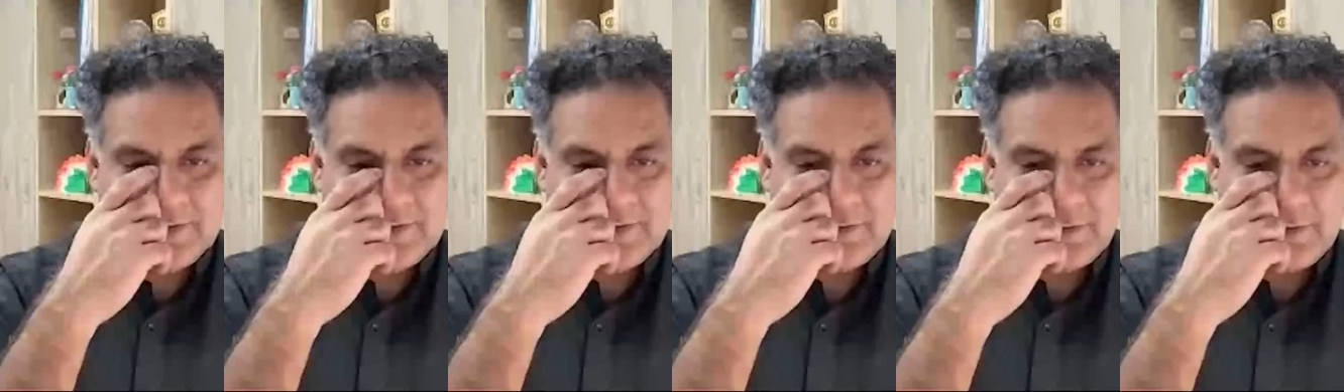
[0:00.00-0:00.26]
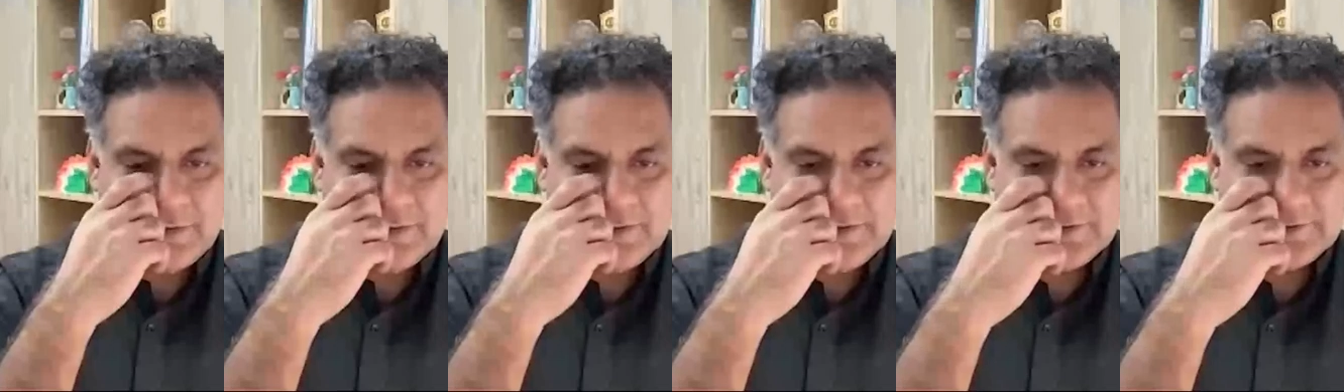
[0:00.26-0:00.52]

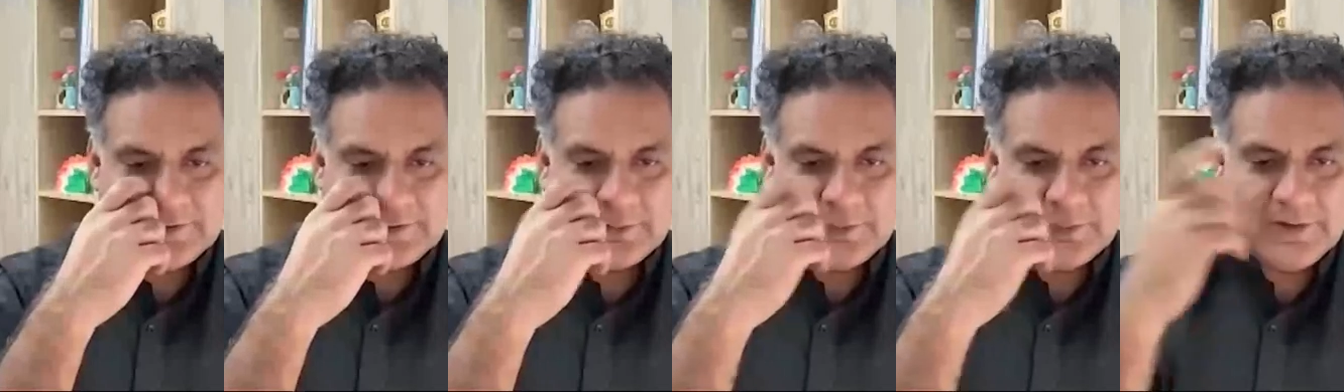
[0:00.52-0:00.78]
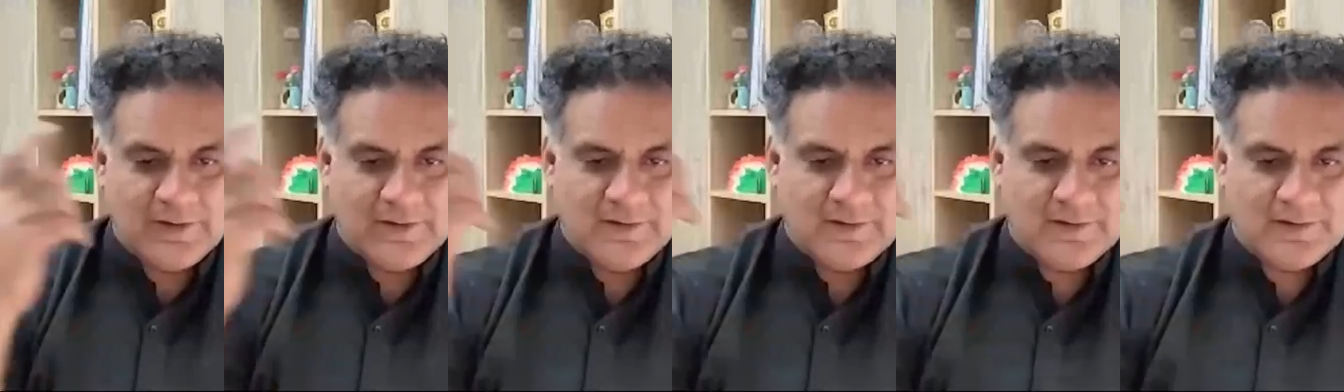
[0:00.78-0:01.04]
All the
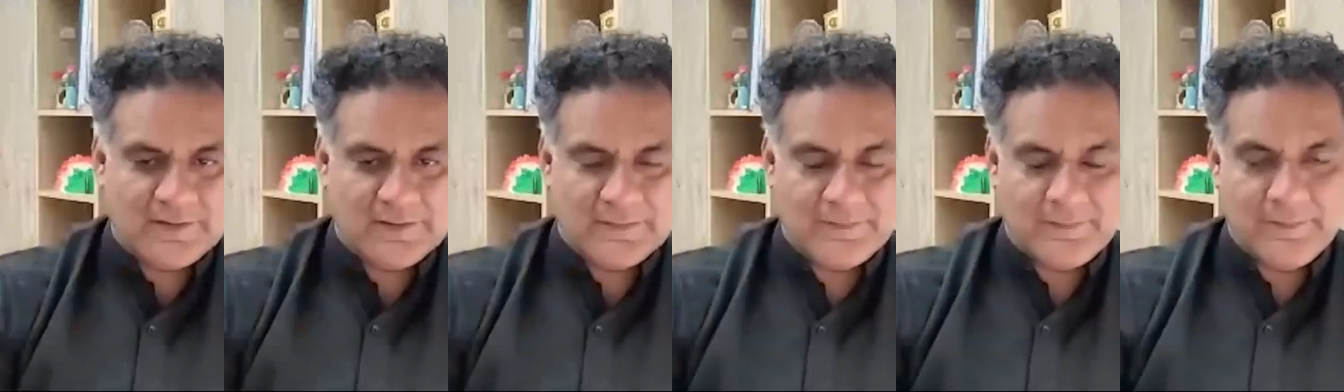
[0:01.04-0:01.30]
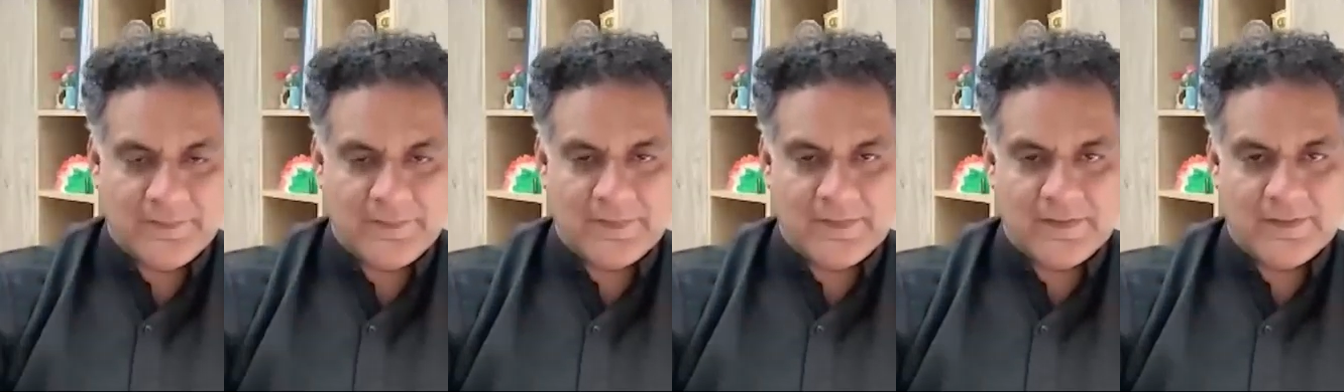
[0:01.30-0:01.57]
students,
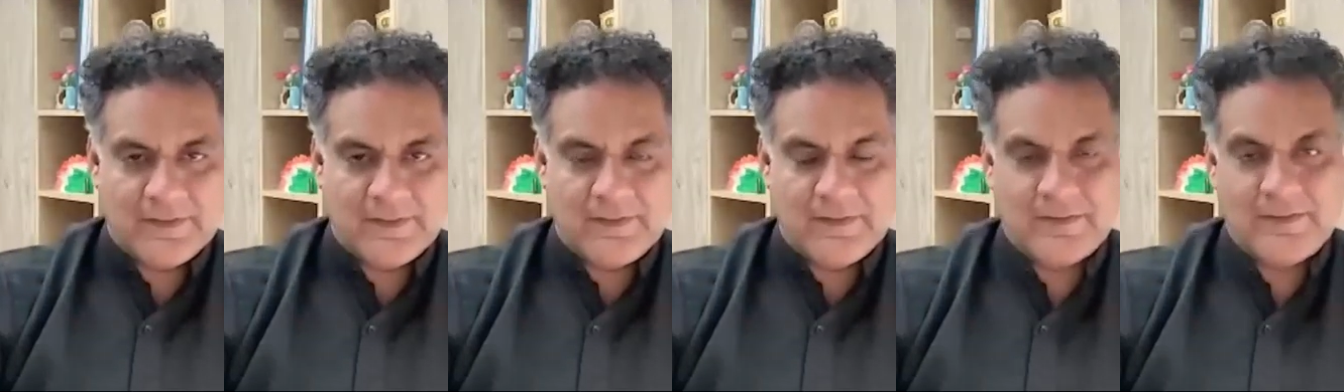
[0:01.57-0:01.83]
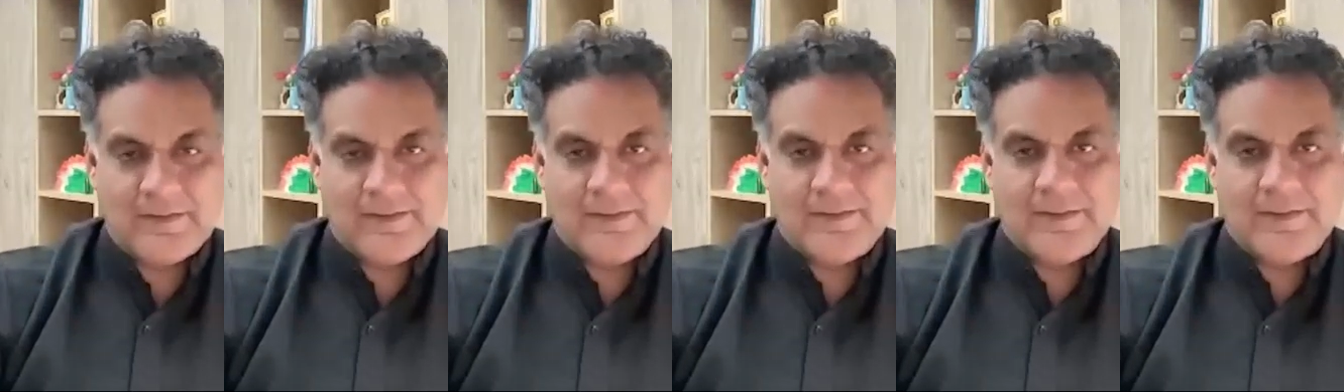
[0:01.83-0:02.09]

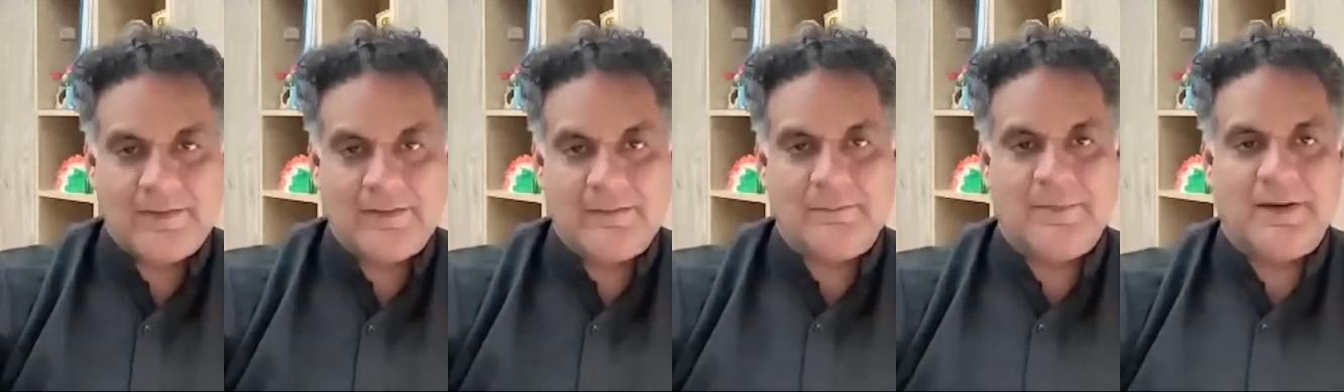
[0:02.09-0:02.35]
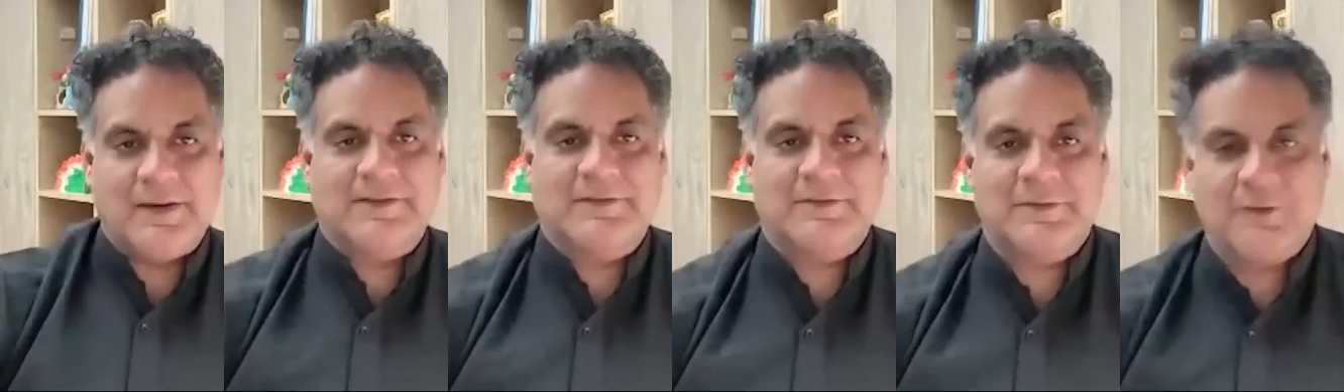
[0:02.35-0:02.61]

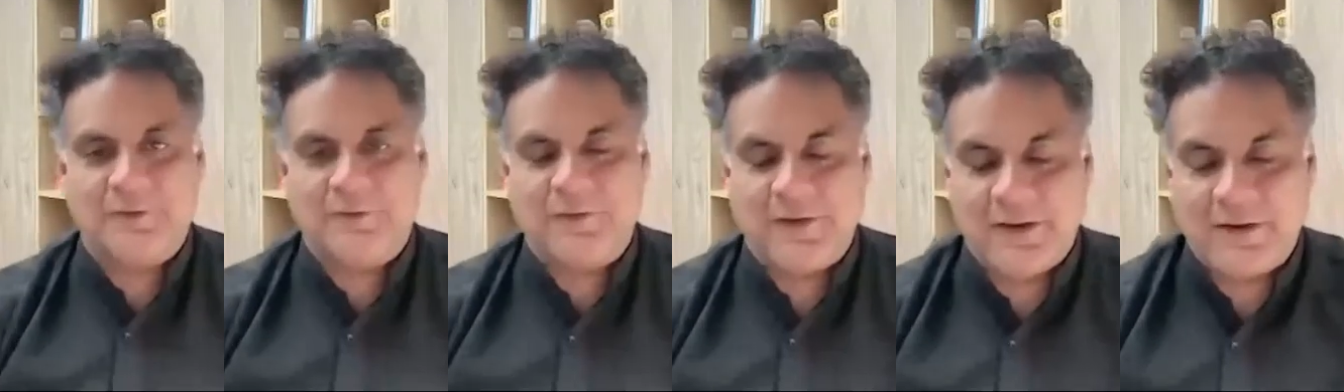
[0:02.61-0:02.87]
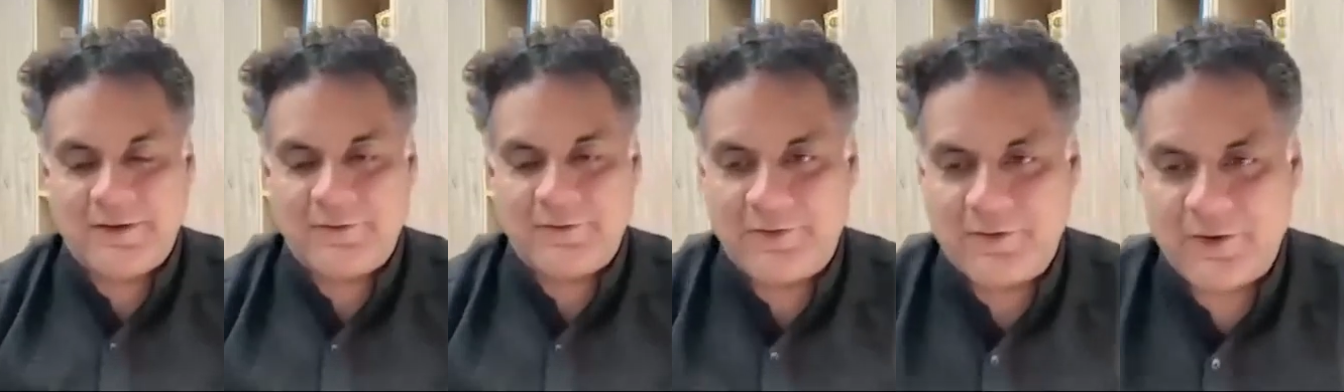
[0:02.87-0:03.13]
best of
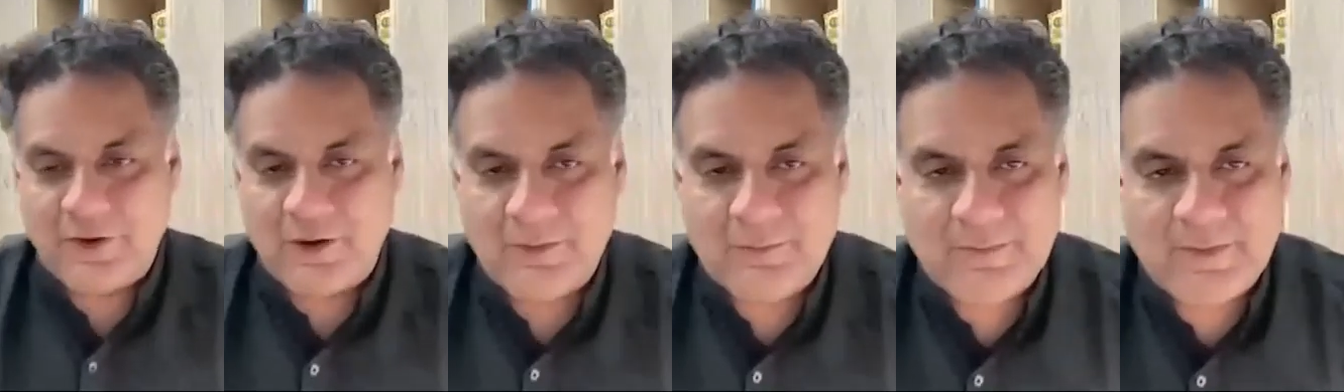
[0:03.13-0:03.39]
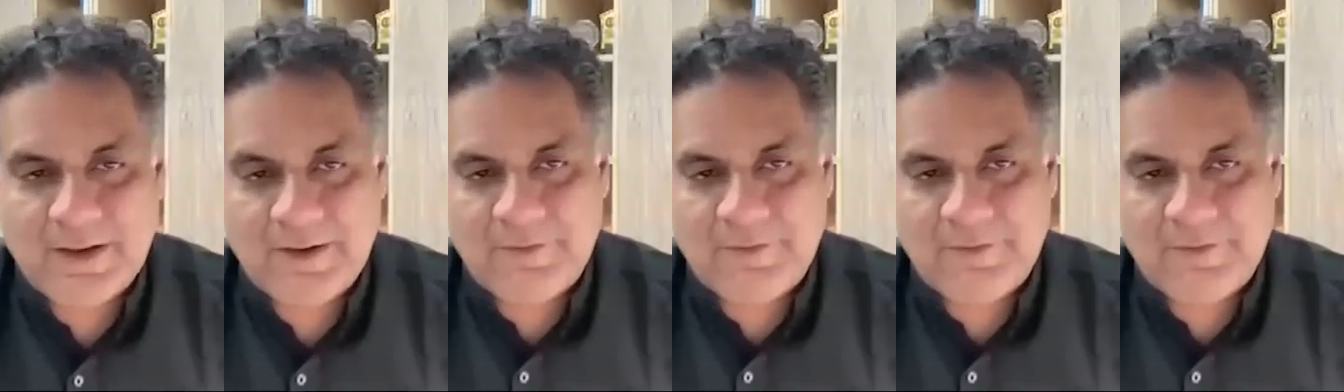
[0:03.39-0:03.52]
luck from